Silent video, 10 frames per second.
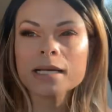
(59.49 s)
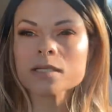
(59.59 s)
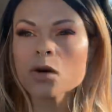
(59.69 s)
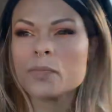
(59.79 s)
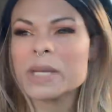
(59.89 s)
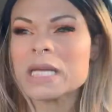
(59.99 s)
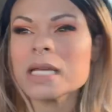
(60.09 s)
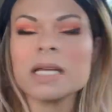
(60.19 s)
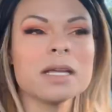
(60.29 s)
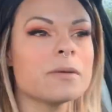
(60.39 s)
S O
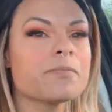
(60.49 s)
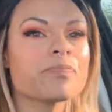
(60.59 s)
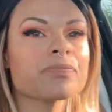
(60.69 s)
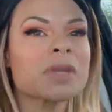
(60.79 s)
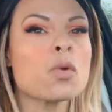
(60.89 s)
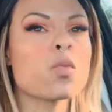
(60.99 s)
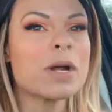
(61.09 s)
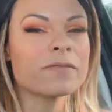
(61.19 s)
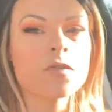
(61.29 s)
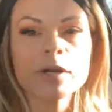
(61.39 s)
P
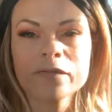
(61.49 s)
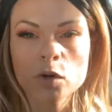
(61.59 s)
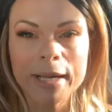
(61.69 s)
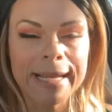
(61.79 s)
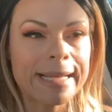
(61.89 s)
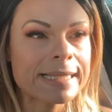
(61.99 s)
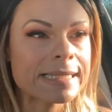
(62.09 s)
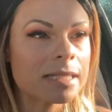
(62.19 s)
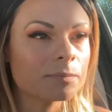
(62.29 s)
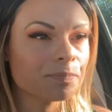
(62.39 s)
one four four eight,